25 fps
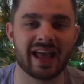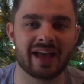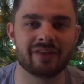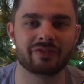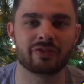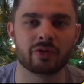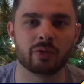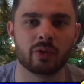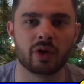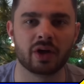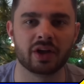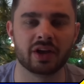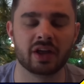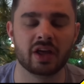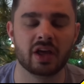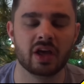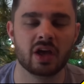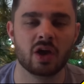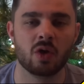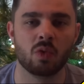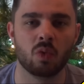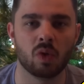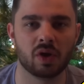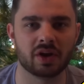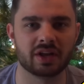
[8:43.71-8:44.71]
Everyone
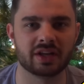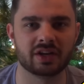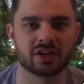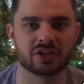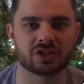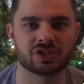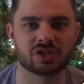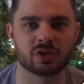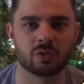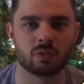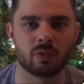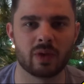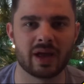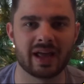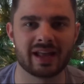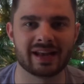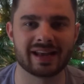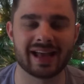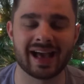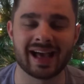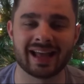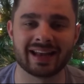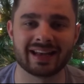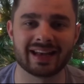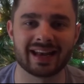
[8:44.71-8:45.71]
wanted us to
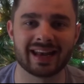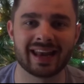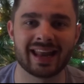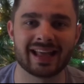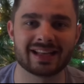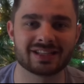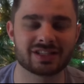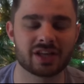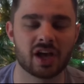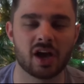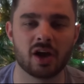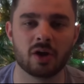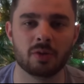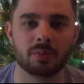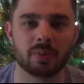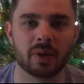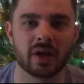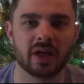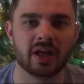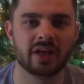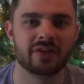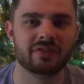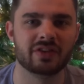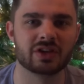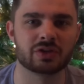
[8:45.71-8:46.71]
win, and let's hope
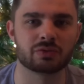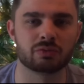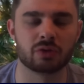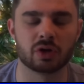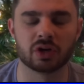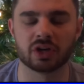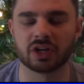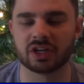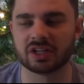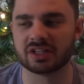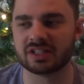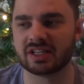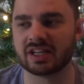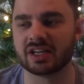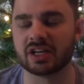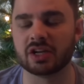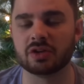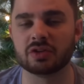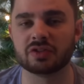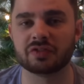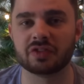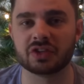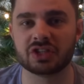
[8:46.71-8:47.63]
this run continues.